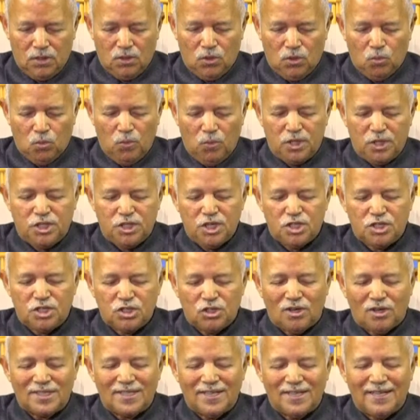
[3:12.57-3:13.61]
which is
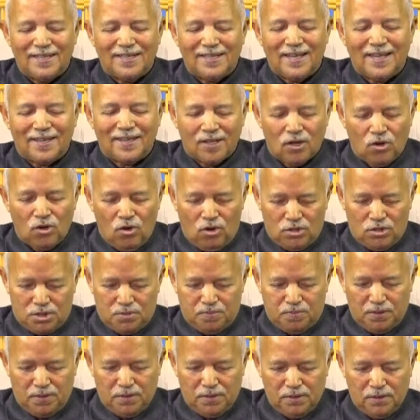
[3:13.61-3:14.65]
not another
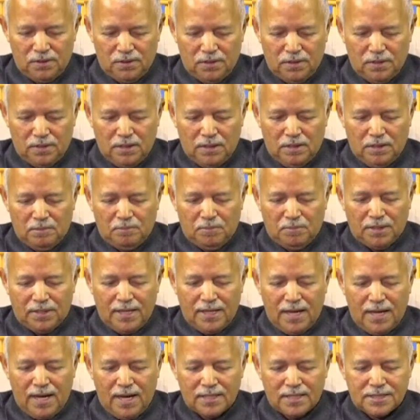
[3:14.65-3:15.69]
gospel, but
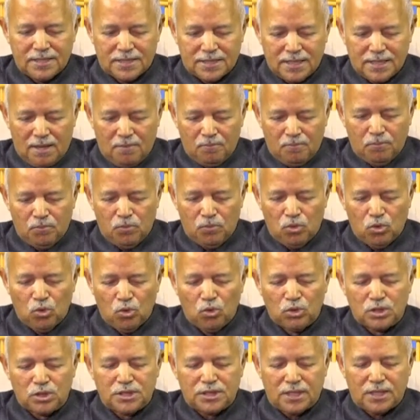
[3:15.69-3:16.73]
there are some
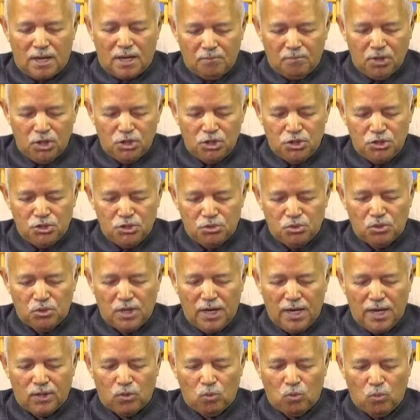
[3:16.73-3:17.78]
who trouble
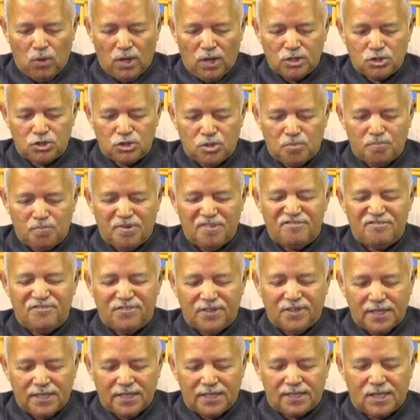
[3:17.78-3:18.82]
you and want to
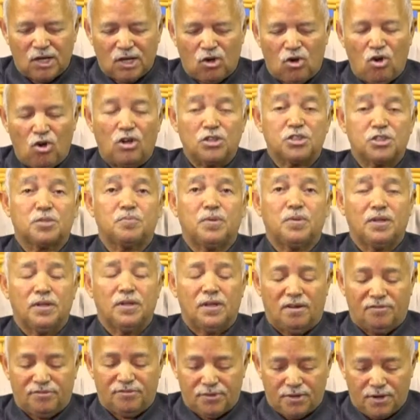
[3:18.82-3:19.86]
pervert the
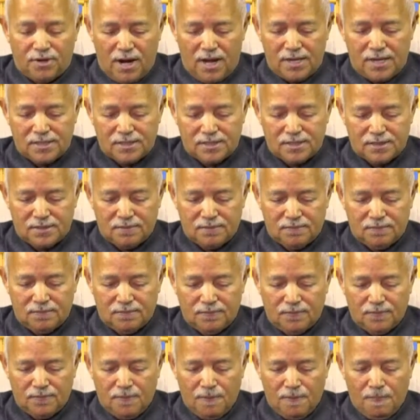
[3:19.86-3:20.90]
gospel of Christ.
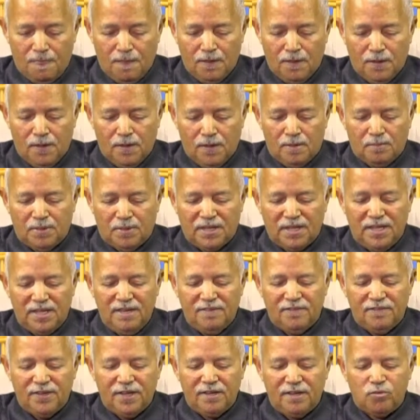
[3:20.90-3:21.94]
But
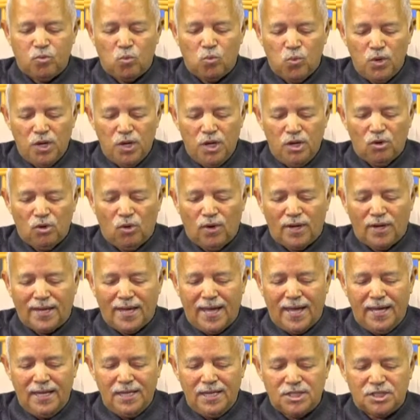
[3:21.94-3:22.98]
even if we or an
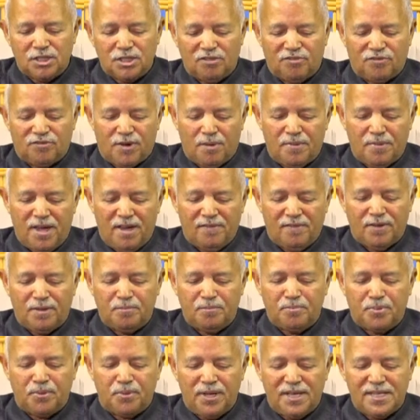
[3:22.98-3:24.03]
angel from
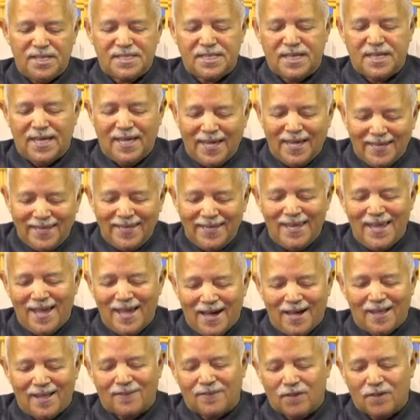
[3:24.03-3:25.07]
heaven preach
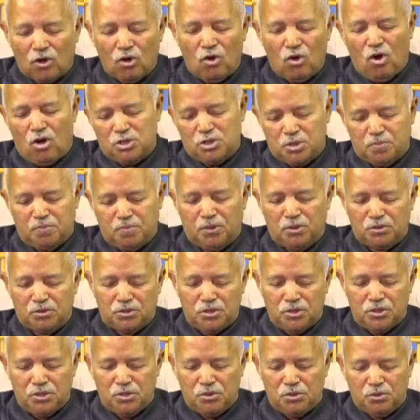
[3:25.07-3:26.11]
any other gospel
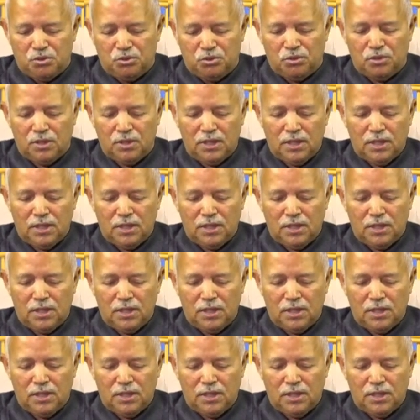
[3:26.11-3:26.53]
to you